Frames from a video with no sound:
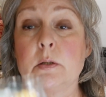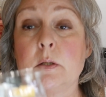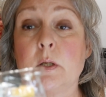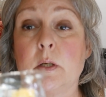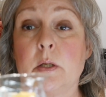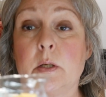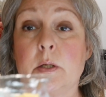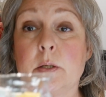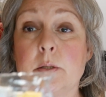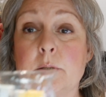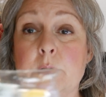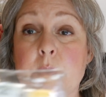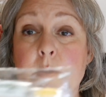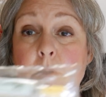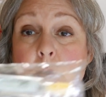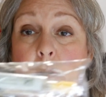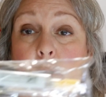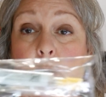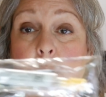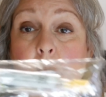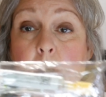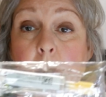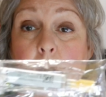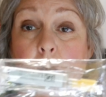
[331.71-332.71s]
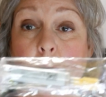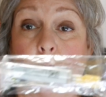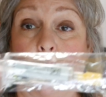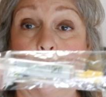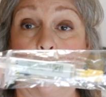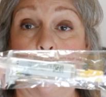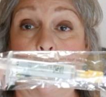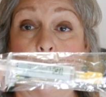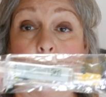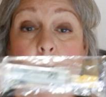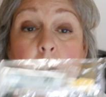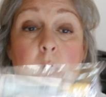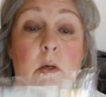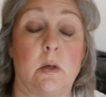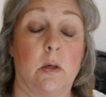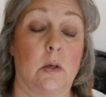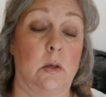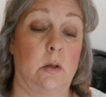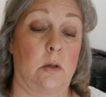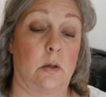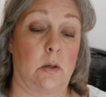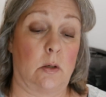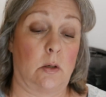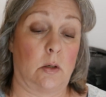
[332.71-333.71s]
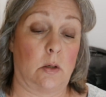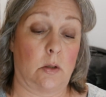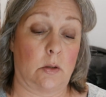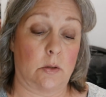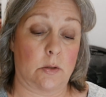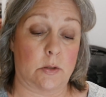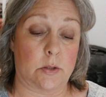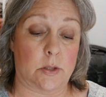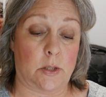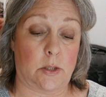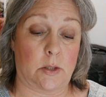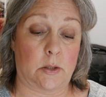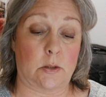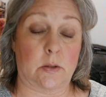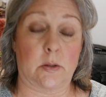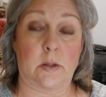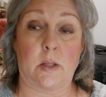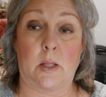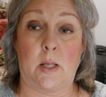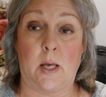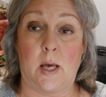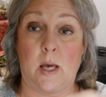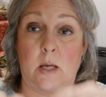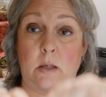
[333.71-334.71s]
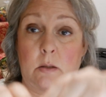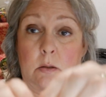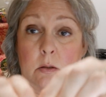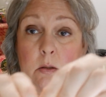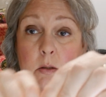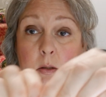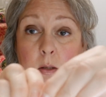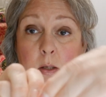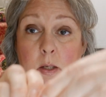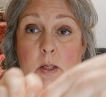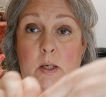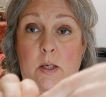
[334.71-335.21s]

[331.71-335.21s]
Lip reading: And that is in here. And I'll take that